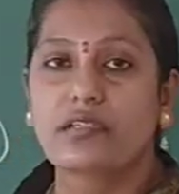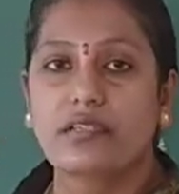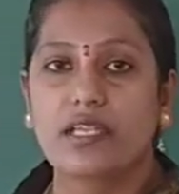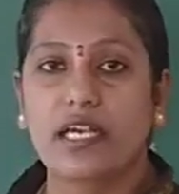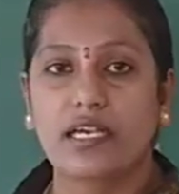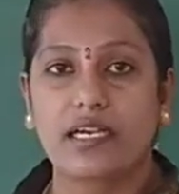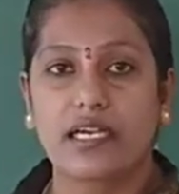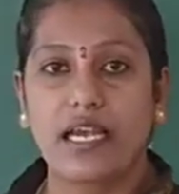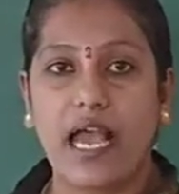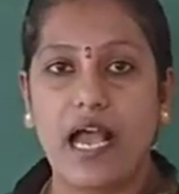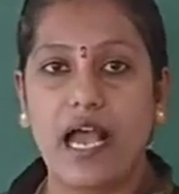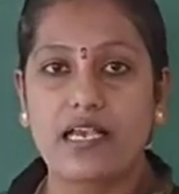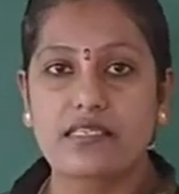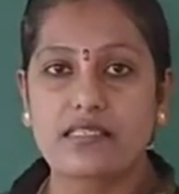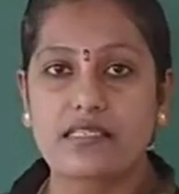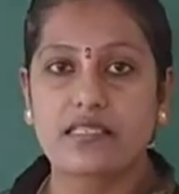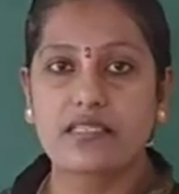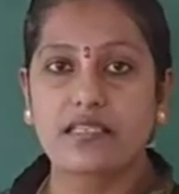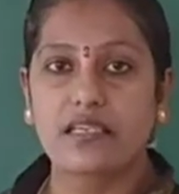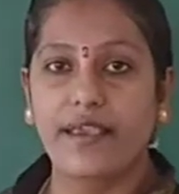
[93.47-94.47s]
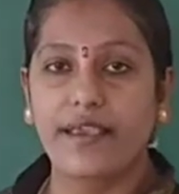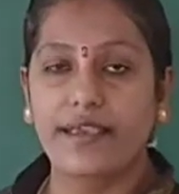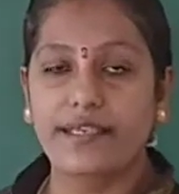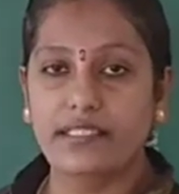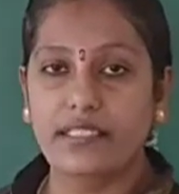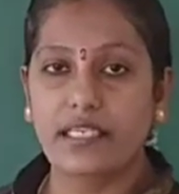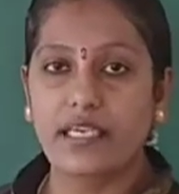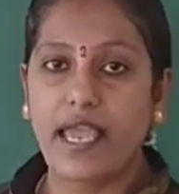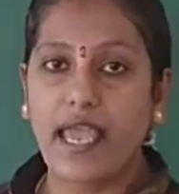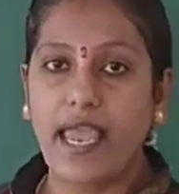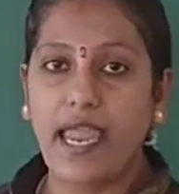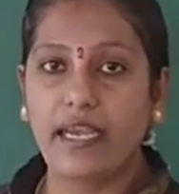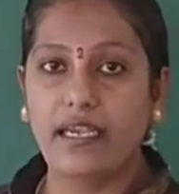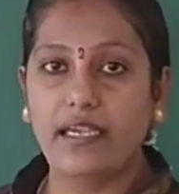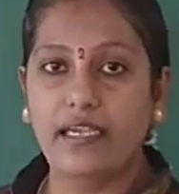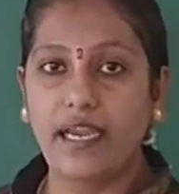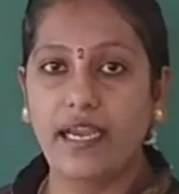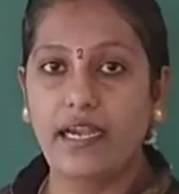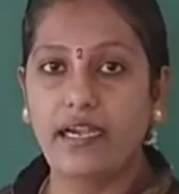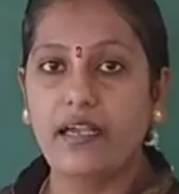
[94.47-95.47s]
the class is
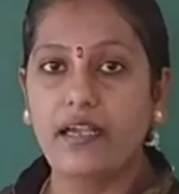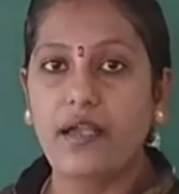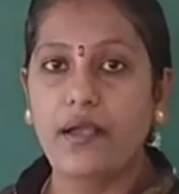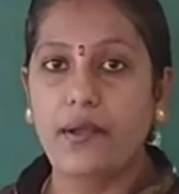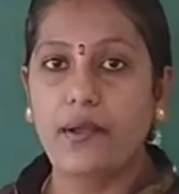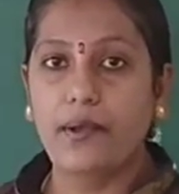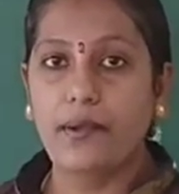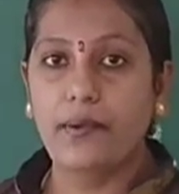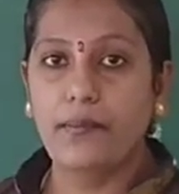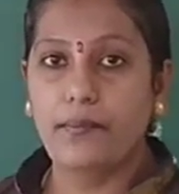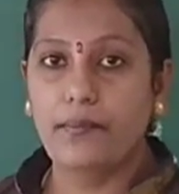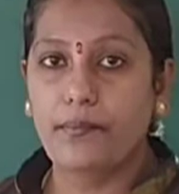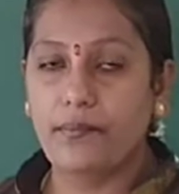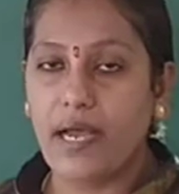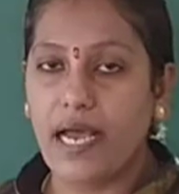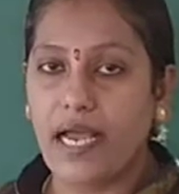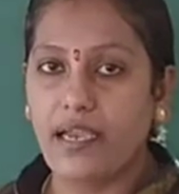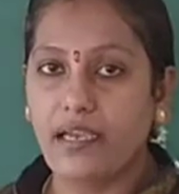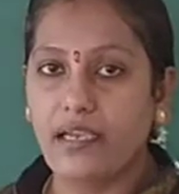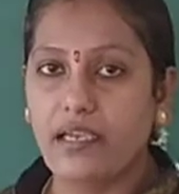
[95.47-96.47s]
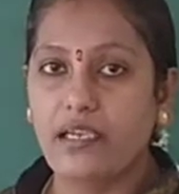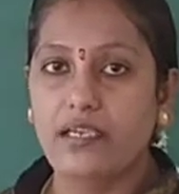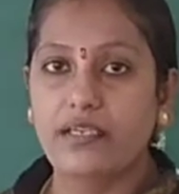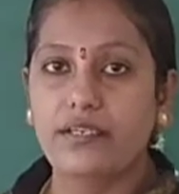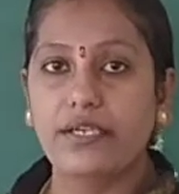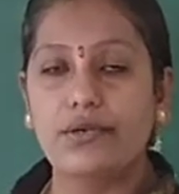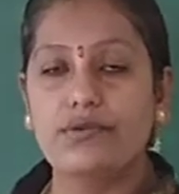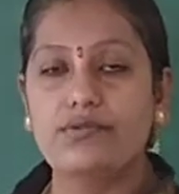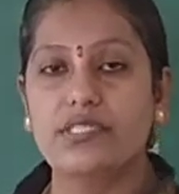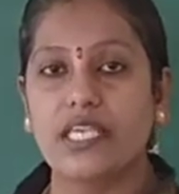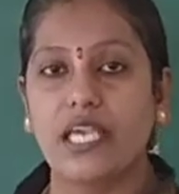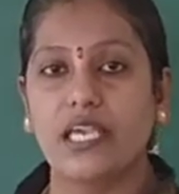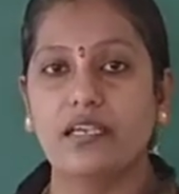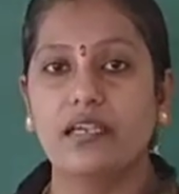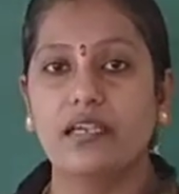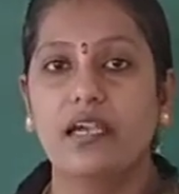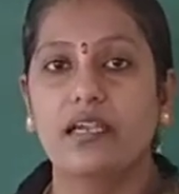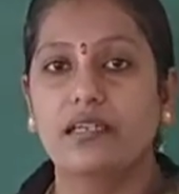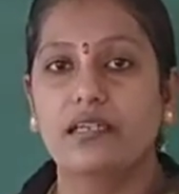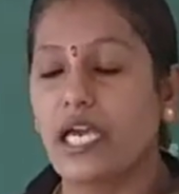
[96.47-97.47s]
ended by
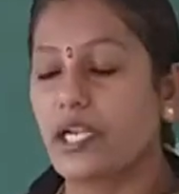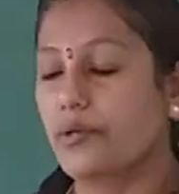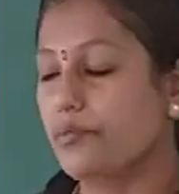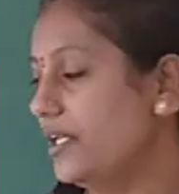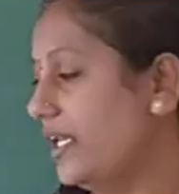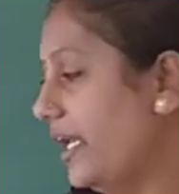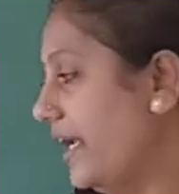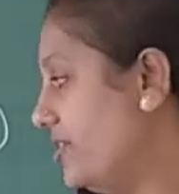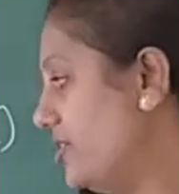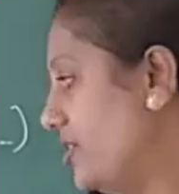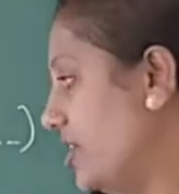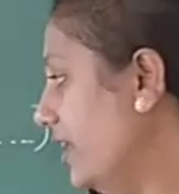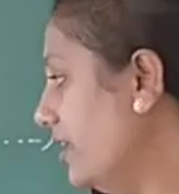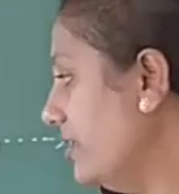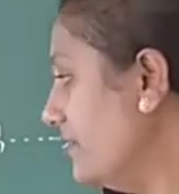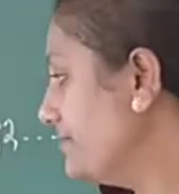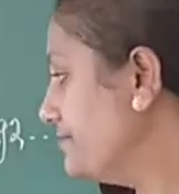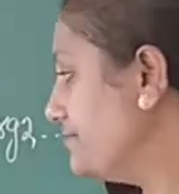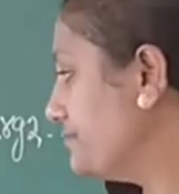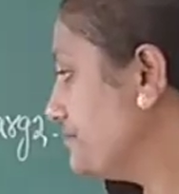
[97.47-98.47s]
using terminator.